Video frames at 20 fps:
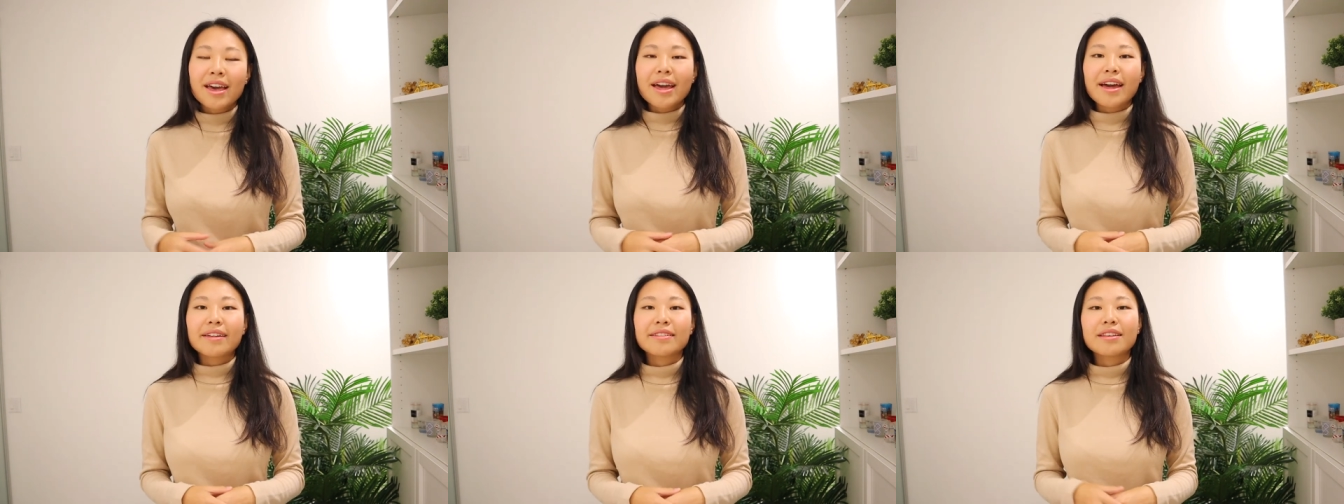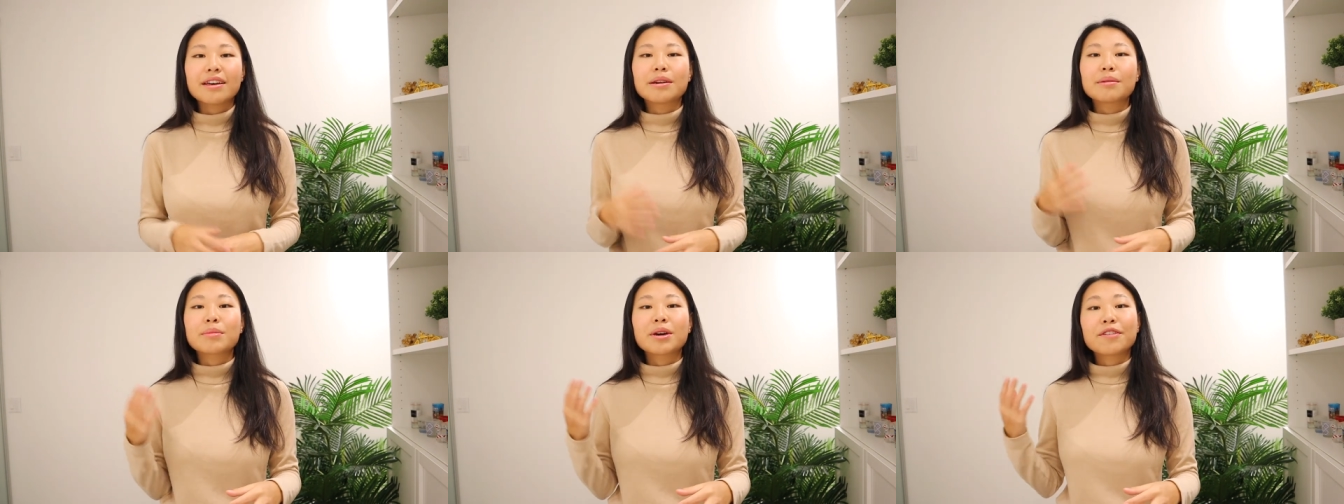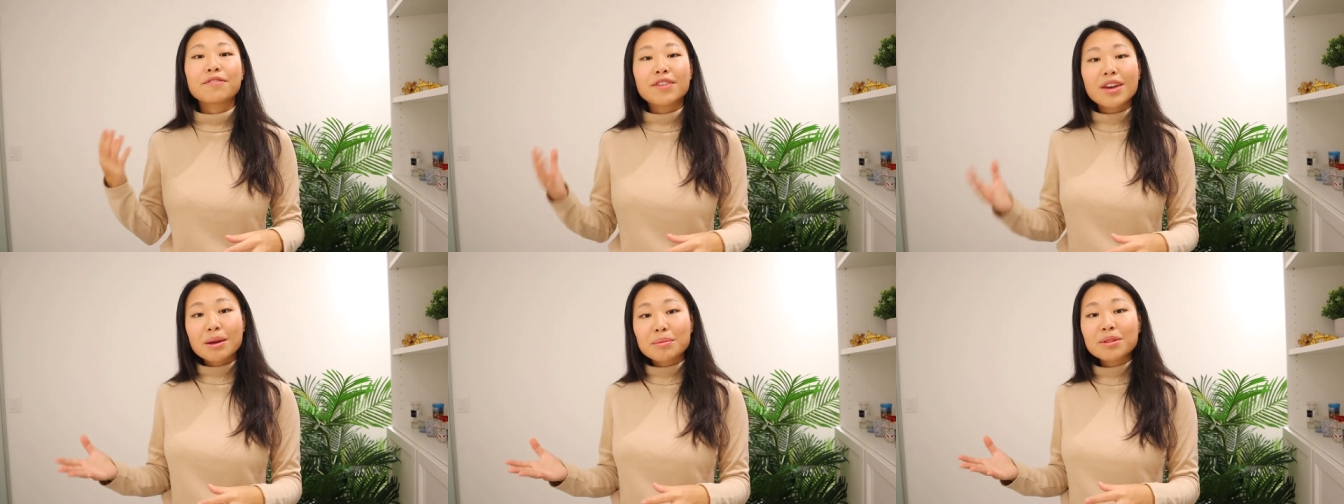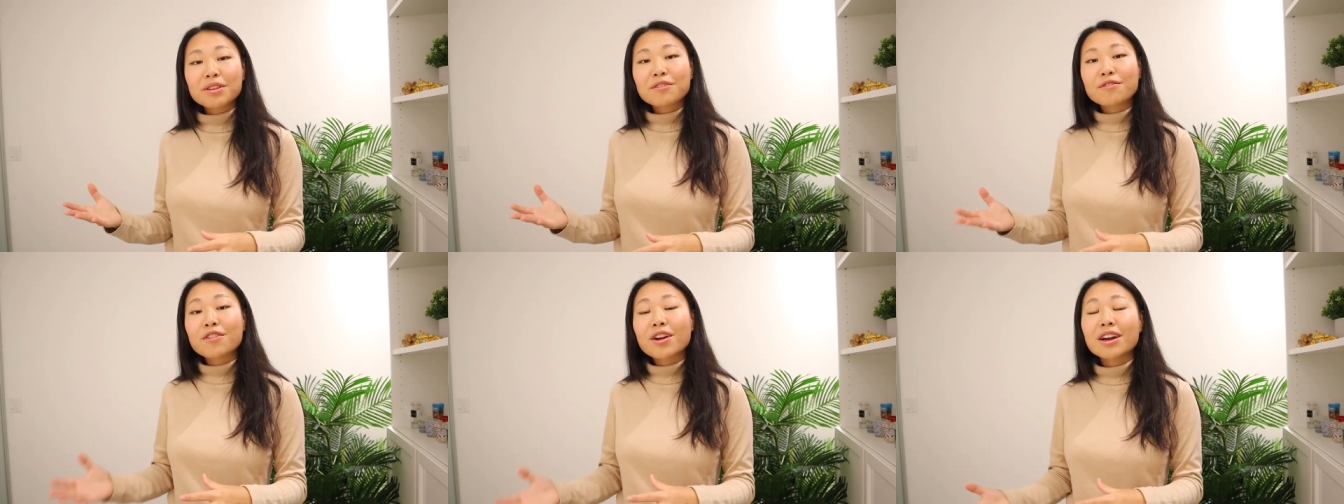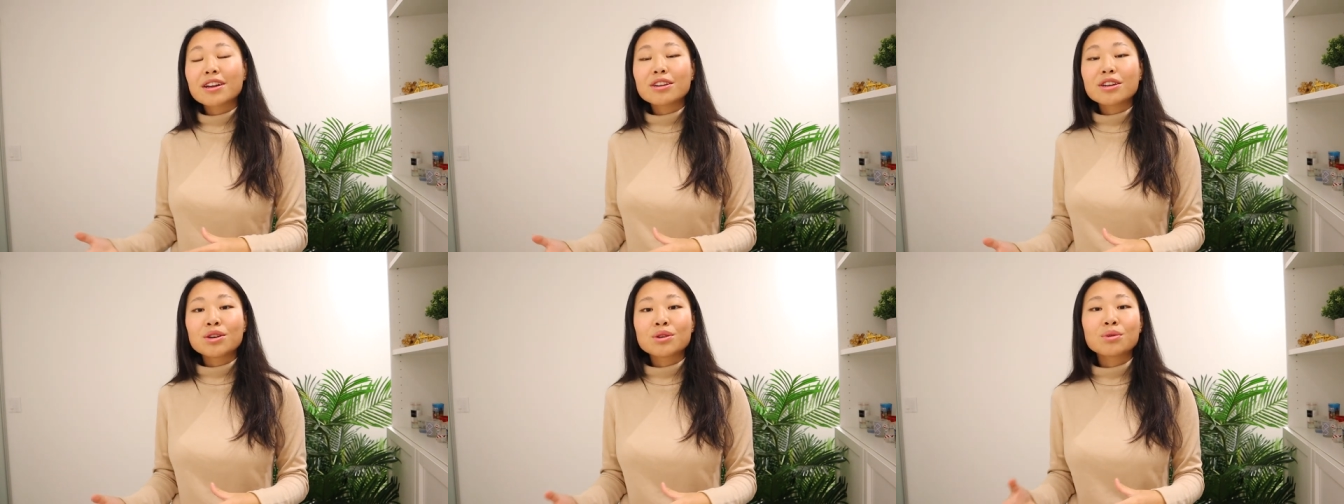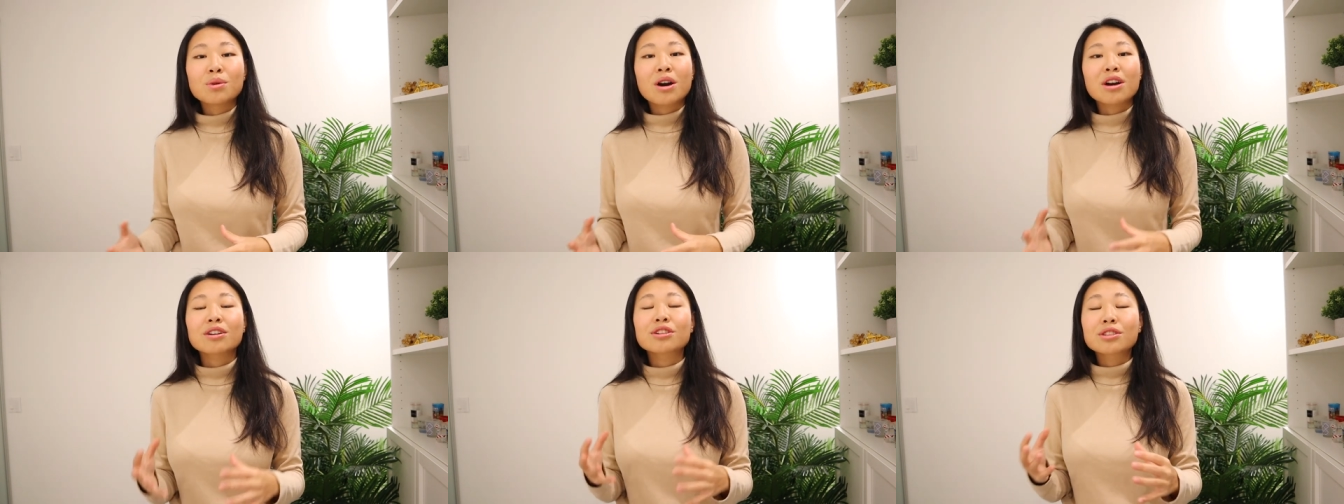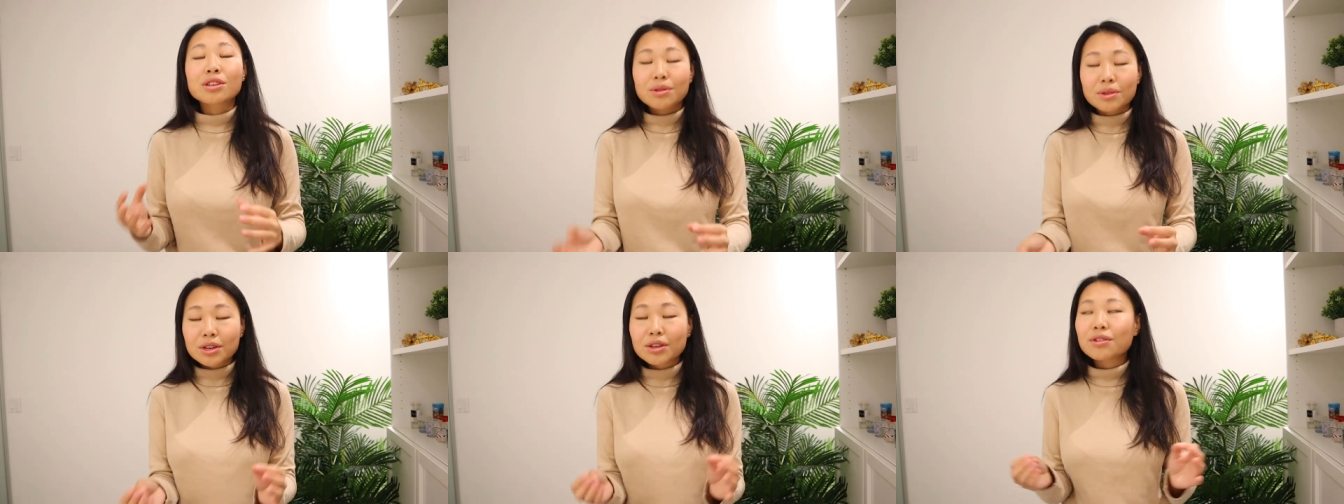and then my family friend, who are
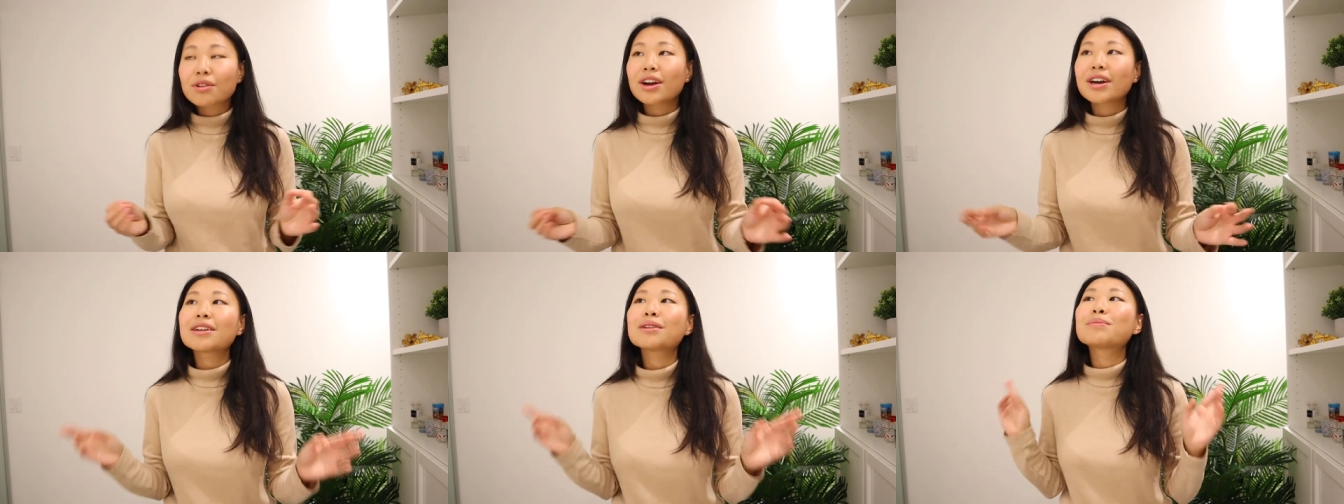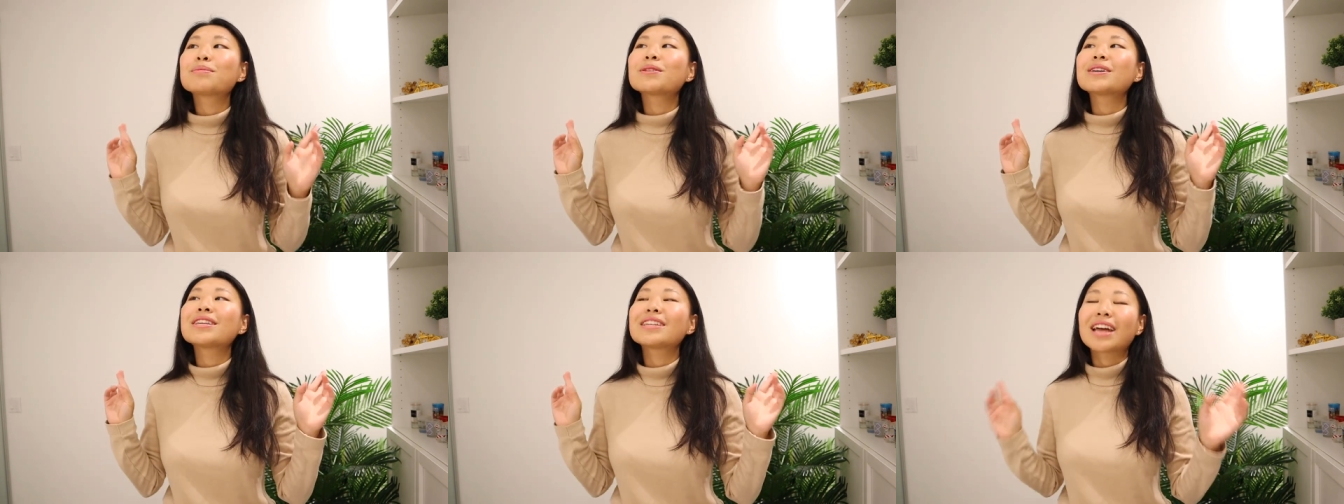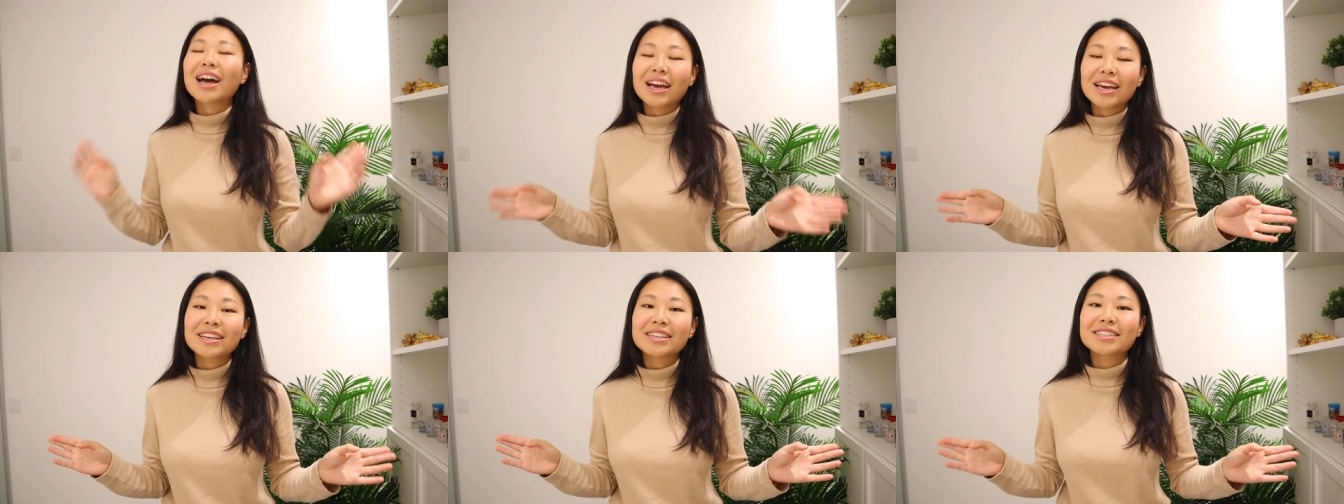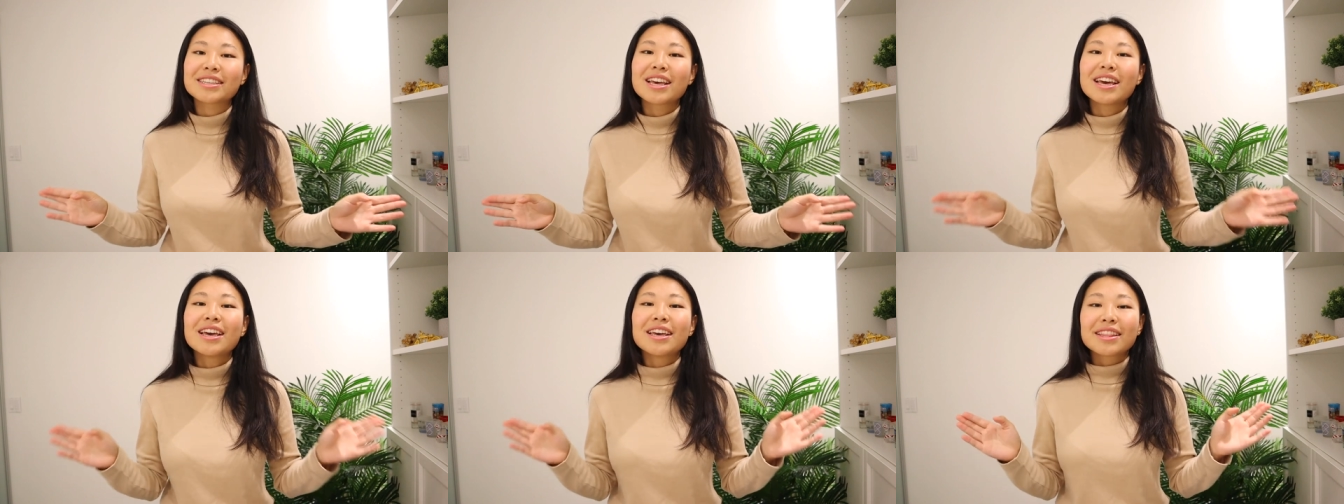so incredibly nice,